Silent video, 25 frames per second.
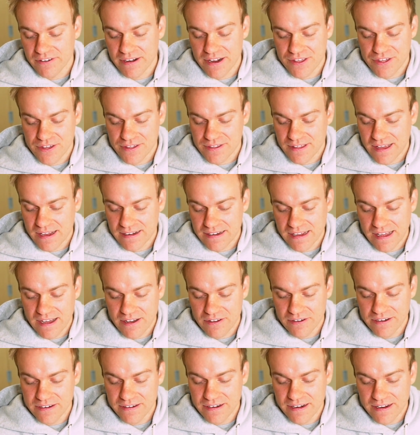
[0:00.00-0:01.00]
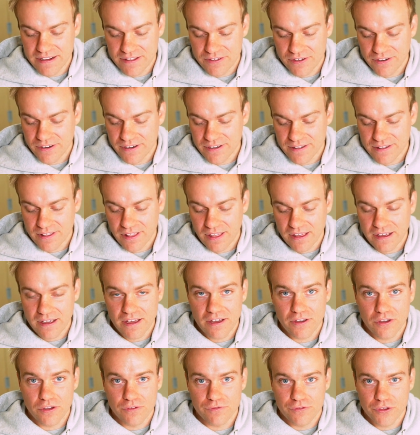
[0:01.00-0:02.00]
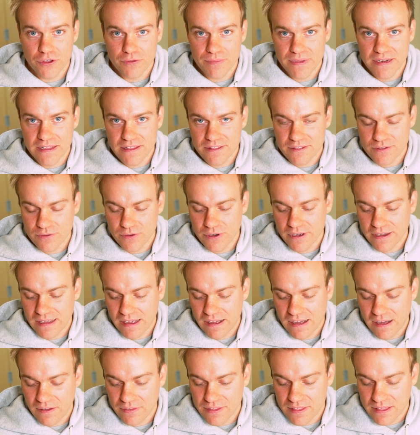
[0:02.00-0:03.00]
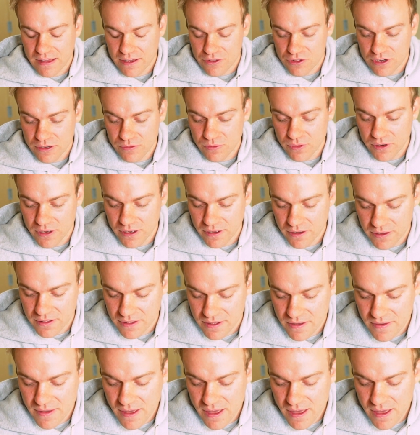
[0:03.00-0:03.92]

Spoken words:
actually sat down and it took us like a good few minutes to work out how this actually works.